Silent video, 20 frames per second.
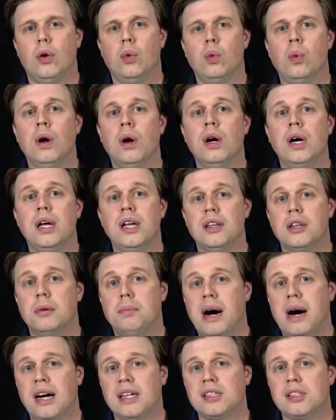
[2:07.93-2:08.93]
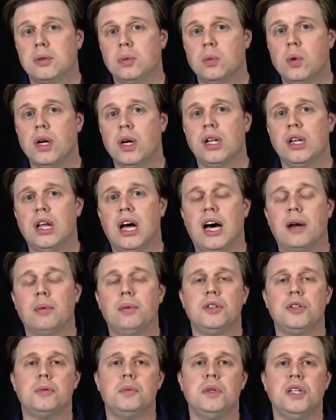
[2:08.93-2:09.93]
the one in the box and one a lot,
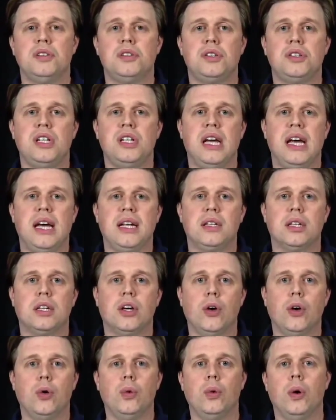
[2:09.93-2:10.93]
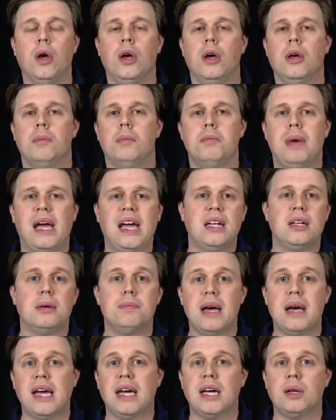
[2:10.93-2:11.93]
which means she had to go
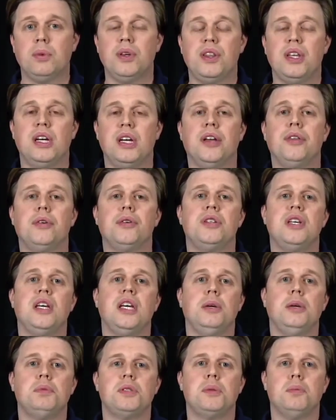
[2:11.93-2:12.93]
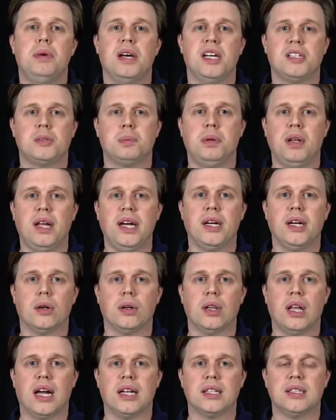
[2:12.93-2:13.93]
man-to-man with the other team's best player
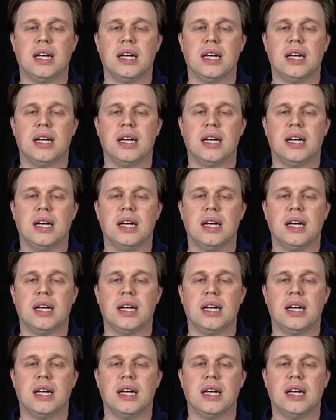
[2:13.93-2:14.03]
a lot of